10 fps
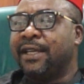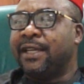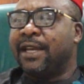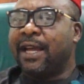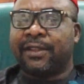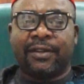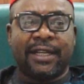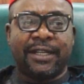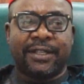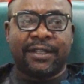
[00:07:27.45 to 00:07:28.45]
Idato
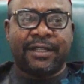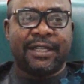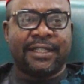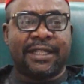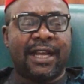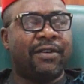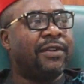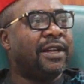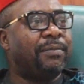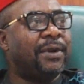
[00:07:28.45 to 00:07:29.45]
Nation is
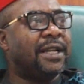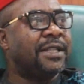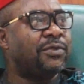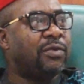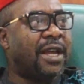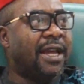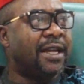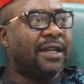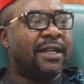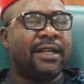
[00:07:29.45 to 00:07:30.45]
now a place
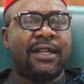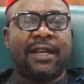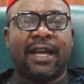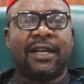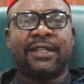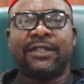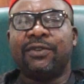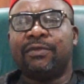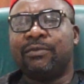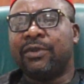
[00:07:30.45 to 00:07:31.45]
where there is
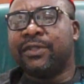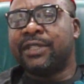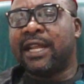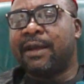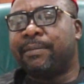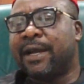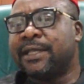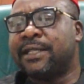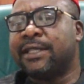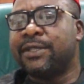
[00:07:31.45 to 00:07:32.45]
no month that
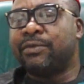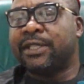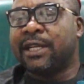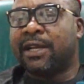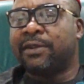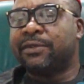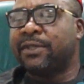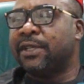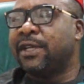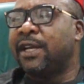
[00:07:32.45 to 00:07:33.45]
passes without
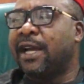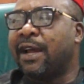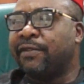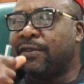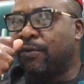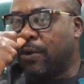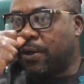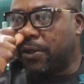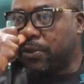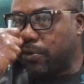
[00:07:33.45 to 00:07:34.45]
having
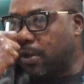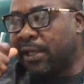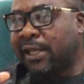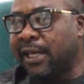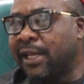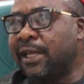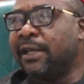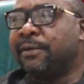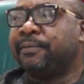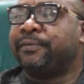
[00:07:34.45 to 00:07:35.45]
1 or 2 or 3
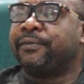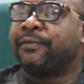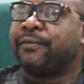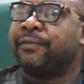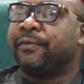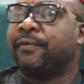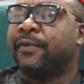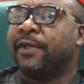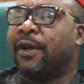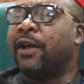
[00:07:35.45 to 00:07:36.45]

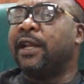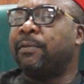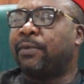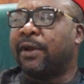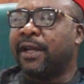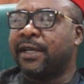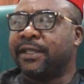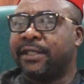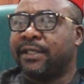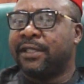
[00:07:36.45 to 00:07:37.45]

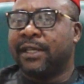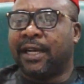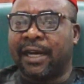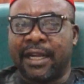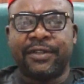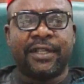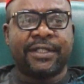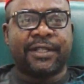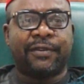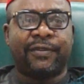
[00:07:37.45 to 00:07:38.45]
unemployed
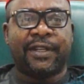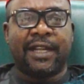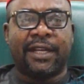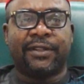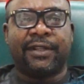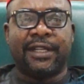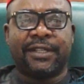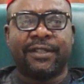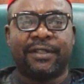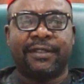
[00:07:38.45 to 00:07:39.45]
graduates of Idato
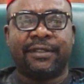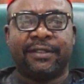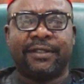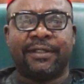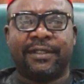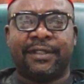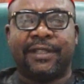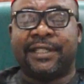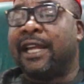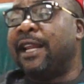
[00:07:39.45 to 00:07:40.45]
Nation
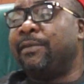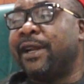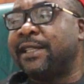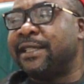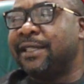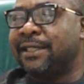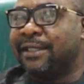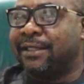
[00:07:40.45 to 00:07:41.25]
celebrating